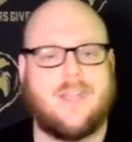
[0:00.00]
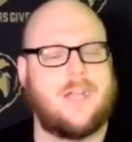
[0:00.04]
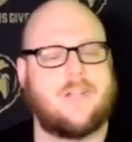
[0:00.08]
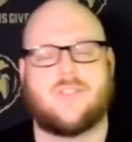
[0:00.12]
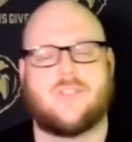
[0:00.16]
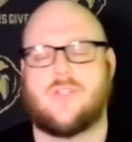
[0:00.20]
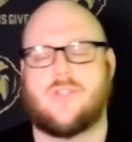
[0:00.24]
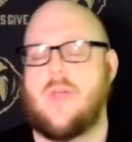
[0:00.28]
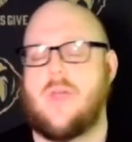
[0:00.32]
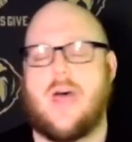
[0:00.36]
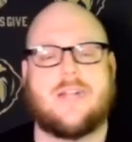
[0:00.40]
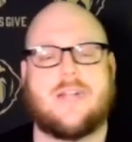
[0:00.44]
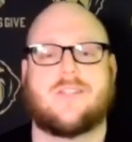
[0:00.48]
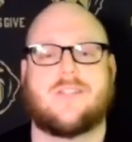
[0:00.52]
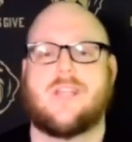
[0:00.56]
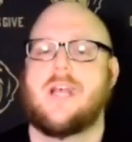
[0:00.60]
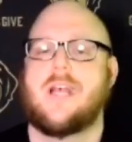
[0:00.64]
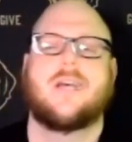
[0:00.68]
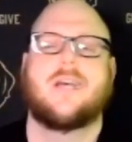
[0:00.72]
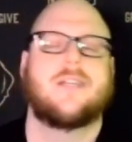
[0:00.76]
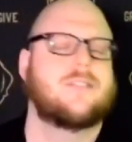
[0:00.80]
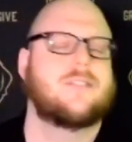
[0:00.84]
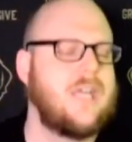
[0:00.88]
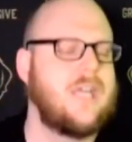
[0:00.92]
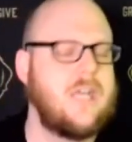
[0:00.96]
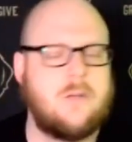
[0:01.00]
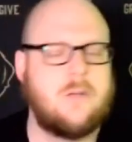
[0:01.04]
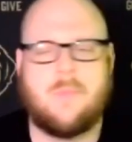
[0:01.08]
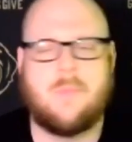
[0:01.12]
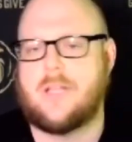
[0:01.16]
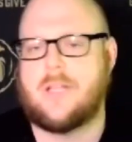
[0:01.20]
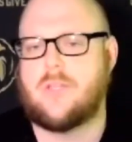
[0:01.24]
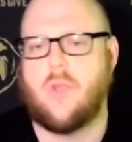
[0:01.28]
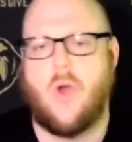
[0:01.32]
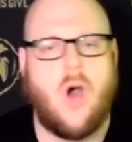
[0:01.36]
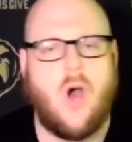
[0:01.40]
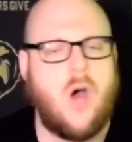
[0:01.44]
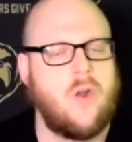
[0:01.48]
So that's Dean
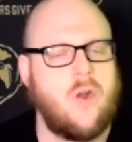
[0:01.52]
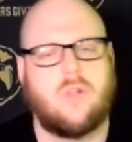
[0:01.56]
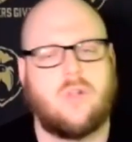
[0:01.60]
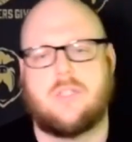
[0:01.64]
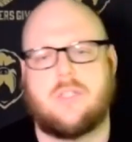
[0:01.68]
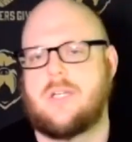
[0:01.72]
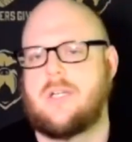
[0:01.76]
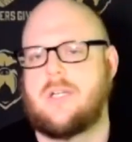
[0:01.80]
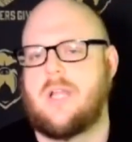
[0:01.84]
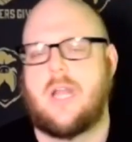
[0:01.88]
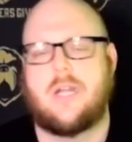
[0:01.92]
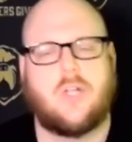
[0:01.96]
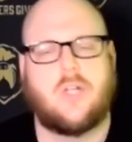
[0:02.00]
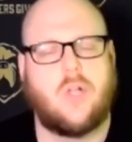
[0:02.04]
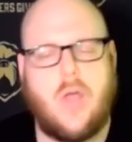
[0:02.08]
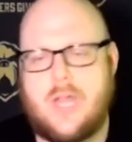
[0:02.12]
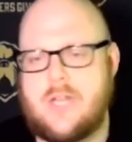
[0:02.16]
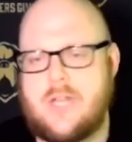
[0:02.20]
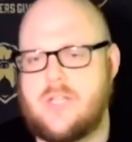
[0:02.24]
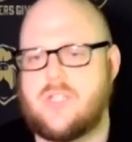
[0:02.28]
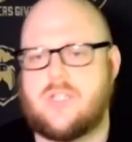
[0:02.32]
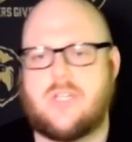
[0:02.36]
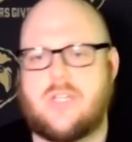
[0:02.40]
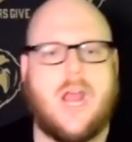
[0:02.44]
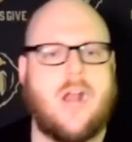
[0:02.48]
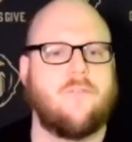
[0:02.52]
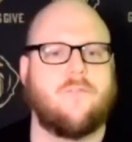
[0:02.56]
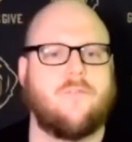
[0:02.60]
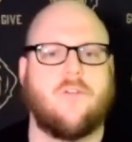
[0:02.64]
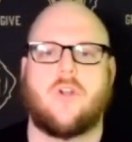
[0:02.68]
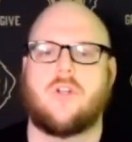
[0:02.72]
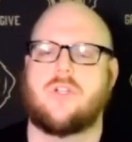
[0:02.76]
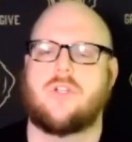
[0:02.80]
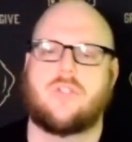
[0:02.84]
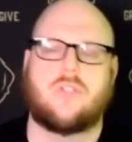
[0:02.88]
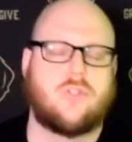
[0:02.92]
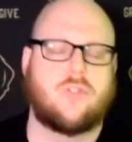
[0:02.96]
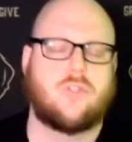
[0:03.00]
McDonald and Glenn Stanford
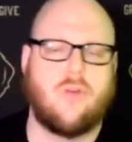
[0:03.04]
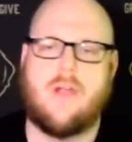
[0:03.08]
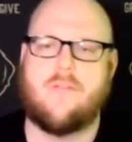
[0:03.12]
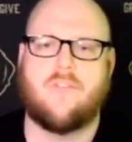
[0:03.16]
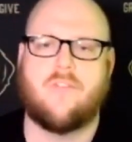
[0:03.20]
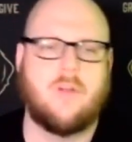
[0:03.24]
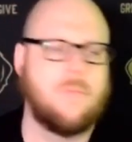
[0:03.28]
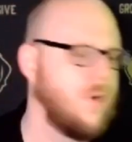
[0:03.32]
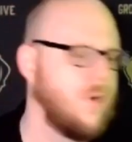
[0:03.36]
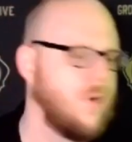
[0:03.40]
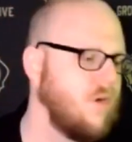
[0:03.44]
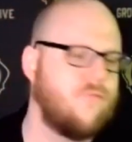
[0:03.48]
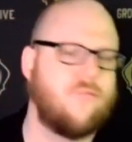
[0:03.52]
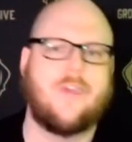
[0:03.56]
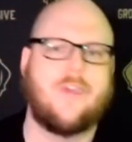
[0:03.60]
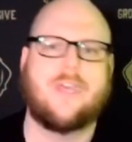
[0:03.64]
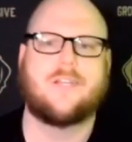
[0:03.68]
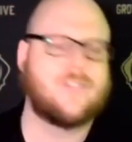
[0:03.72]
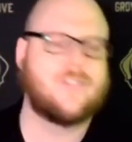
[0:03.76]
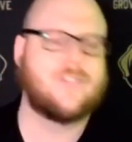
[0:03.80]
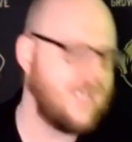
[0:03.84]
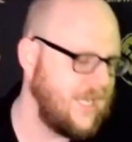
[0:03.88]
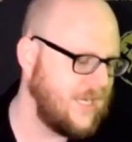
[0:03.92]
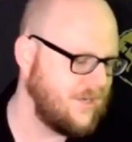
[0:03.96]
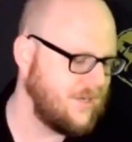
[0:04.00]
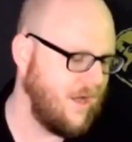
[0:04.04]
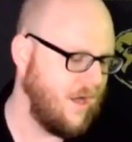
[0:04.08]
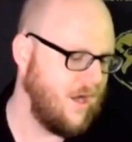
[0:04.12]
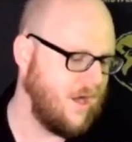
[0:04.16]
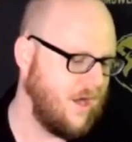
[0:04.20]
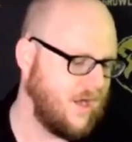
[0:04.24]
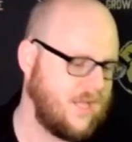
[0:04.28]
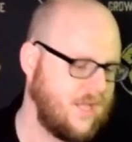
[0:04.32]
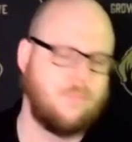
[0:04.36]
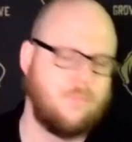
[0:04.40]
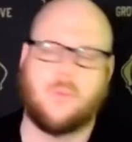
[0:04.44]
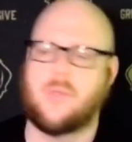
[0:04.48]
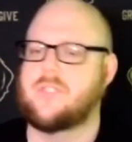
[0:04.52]
and Trevor Murphy,
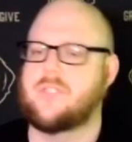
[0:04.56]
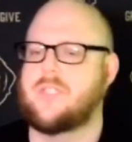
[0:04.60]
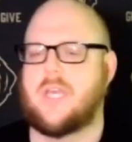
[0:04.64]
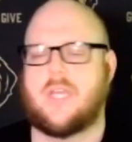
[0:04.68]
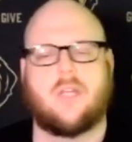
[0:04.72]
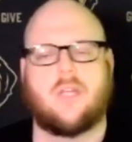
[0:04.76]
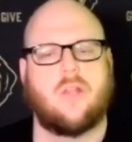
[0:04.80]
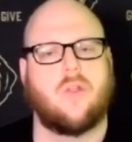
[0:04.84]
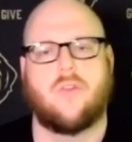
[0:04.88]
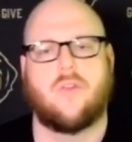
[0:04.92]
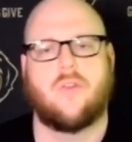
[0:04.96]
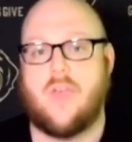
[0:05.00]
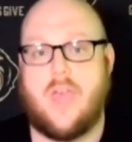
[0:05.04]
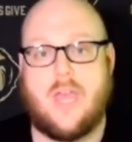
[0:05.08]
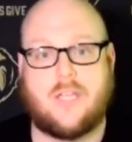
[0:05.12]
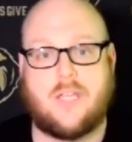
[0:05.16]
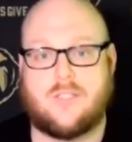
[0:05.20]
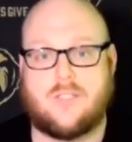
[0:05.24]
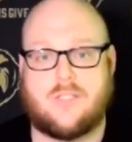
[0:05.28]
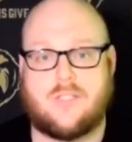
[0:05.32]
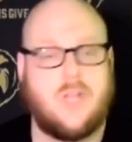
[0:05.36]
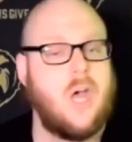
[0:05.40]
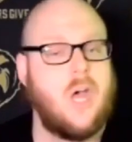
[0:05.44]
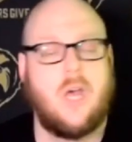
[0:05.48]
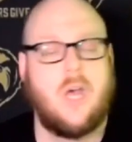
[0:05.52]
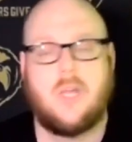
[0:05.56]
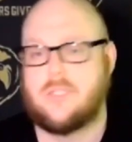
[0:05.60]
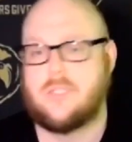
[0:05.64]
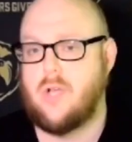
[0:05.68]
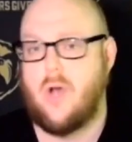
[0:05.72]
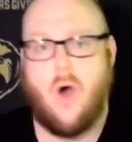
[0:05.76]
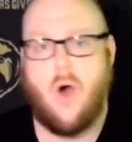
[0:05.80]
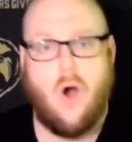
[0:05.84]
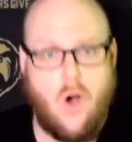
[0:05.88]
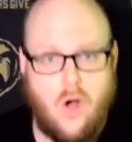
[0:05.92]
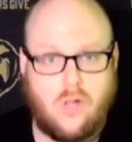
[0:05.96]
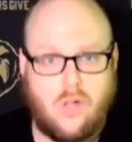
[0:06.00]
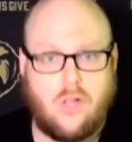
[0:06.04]
T-Dog in particular. Thanks to
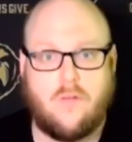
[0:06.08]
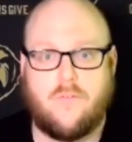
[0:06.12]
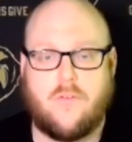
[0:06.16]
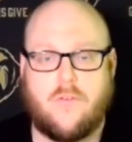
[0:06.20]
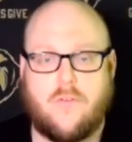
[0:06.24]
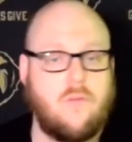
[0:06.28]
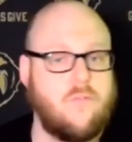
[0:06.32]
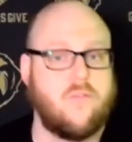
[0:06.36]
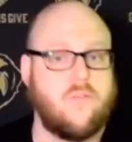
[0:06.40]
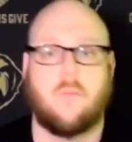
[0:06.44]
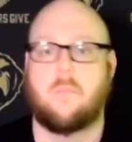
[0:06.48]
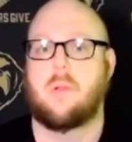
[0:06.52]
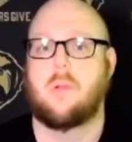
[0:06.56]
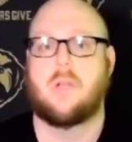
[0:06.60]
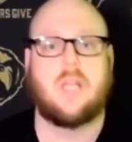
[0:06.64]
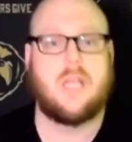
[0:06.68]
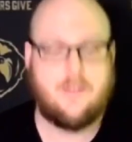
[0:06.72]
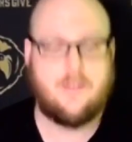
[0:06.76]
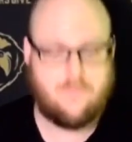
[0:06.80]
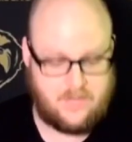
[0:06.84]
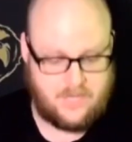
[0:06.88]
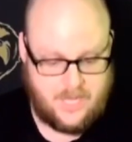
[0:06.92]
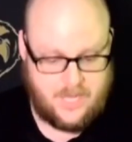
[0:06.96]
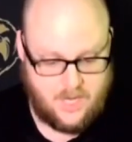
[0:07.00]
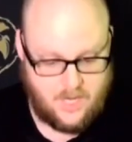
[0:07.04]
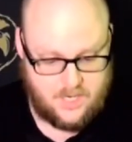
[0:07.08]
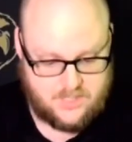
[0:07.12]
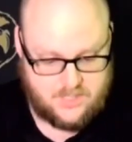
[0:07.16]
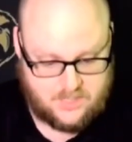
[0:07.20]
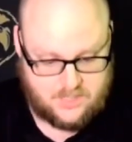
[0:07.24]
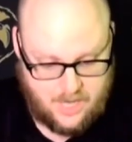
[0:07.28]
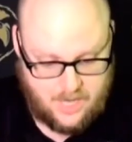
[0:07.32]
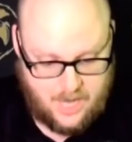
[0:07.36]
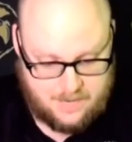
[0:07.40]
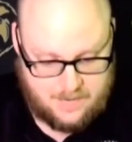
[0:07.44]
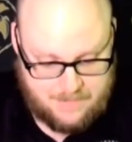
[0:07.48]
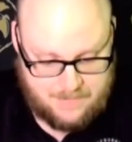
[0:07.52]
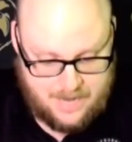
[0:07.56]
all of you for believing in us
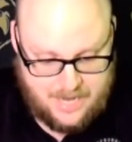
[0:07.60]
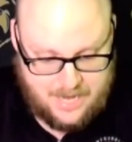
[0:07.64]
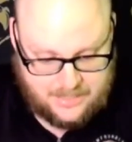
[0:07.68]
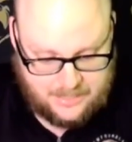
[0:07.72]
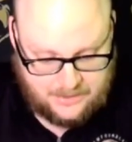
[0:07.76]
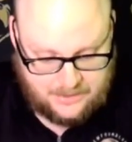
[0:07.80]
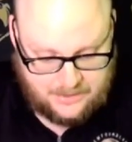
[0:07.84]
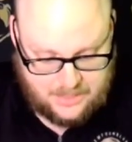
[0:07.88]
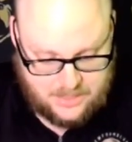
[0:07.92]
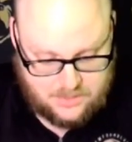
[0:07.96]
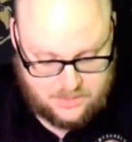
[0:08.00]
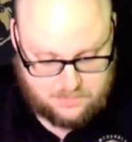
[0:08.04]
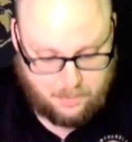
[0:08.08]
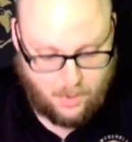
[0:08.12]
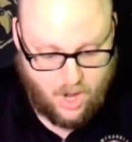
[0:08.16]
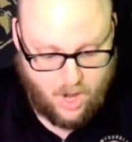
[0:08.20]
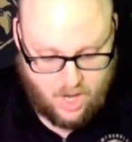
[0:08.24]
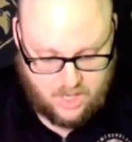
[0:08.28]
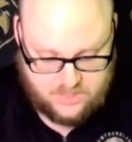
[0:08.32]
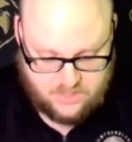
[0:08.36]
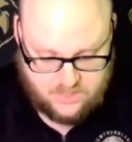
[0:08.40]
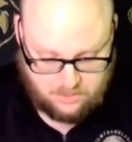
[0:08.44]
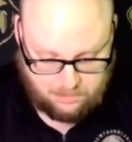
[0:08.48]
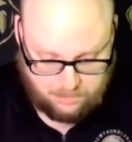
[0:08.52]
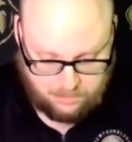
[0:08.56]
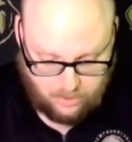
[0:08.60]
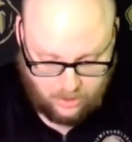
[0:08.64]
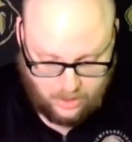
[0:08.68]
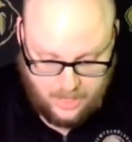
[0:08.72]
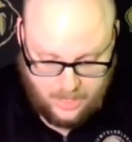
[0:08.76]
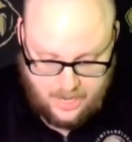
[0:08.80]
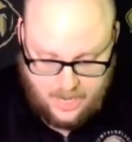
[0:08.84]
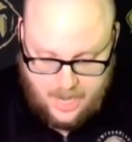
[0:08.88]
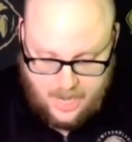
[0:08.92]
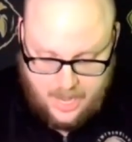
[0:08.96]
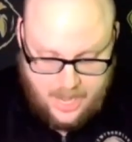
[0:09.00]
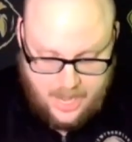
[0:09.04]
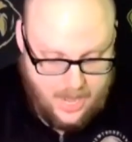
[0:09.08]
and making this possible.
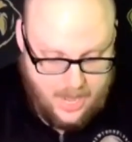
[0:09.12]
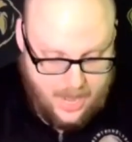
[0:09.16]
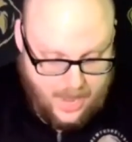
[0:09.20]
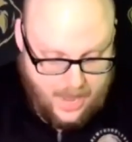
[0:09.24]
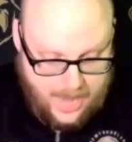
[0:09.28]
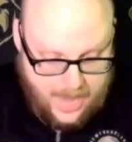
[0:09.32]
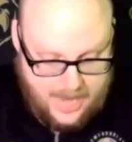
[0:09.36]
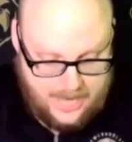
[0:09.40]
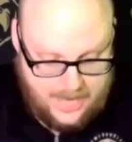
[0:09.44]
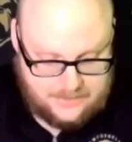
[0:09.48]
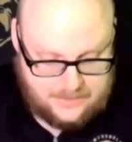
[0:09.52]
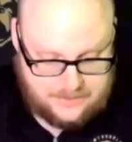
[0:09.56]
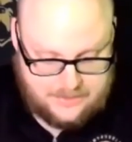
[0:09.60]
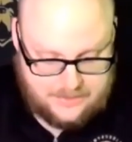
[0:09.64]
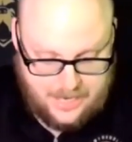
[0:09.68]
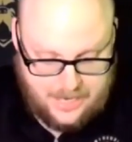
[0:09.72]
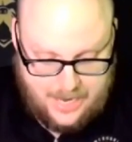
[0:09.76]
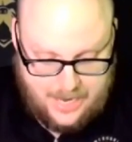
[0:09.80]
And